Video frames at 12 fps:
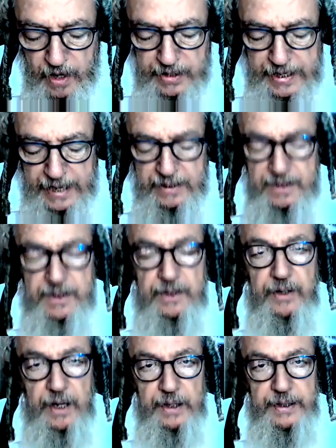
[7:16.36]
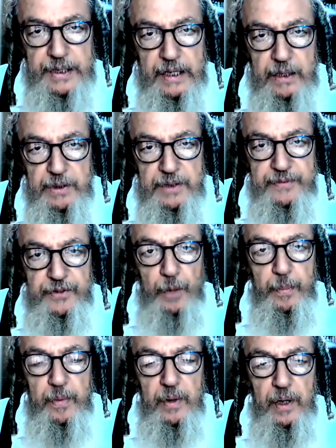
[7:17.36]
Yad Israel, in other words,
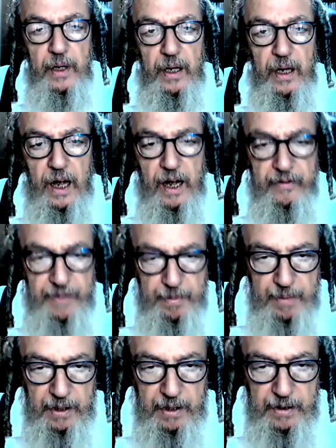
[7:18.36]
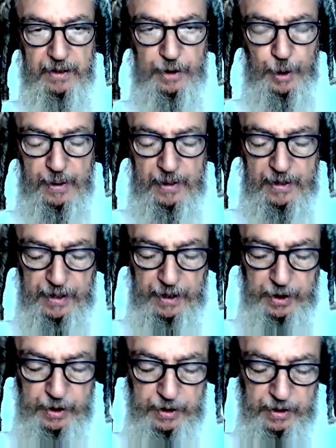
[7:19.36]
from Avimelech,
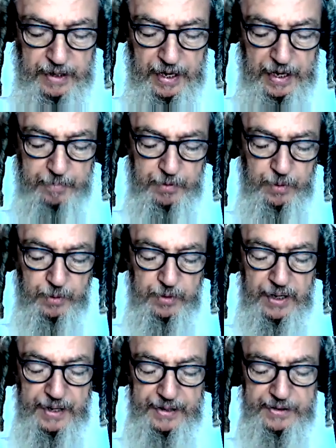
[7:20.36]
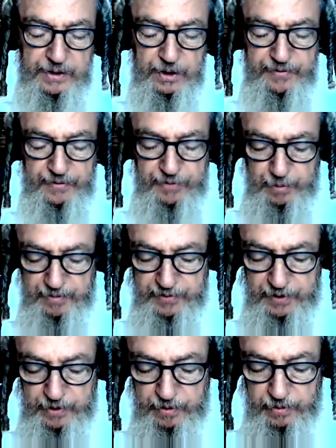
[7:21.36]
it came to the hands of Avram
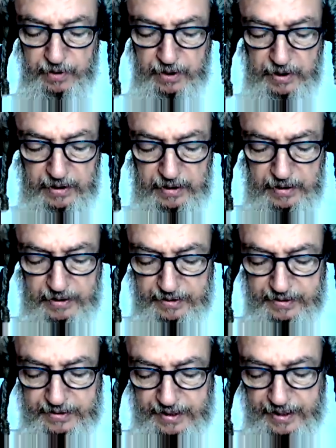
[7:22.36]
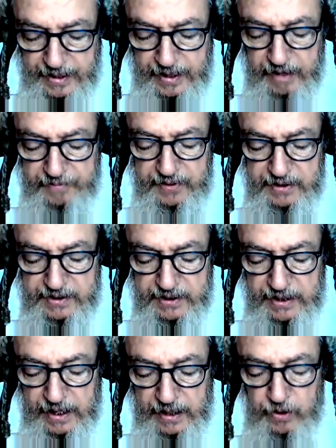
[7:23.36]
Avinu. Techef
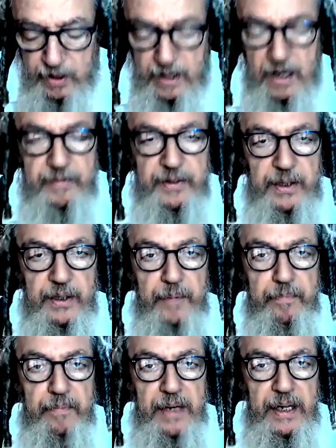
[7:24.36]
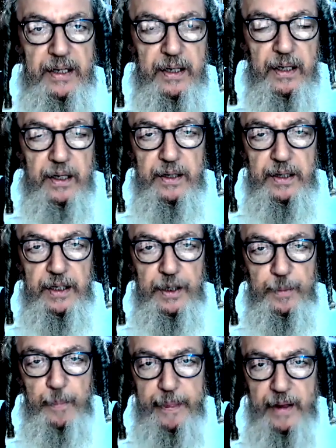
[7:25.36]
nisgalo agavnin.
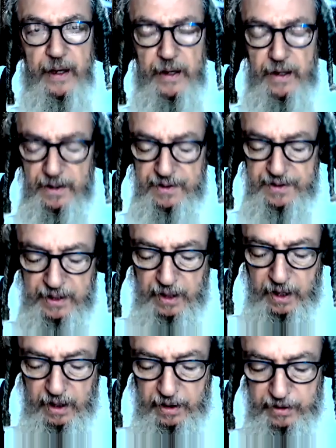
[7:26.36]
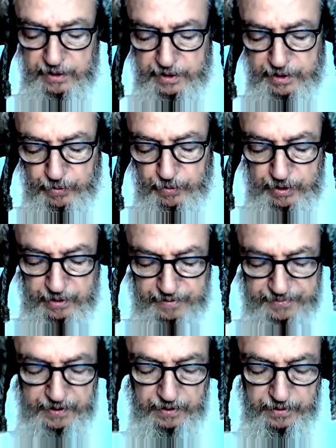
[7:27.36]
Immediately, the colors were
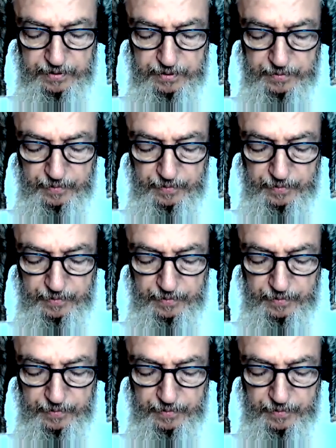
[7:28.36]
revealed.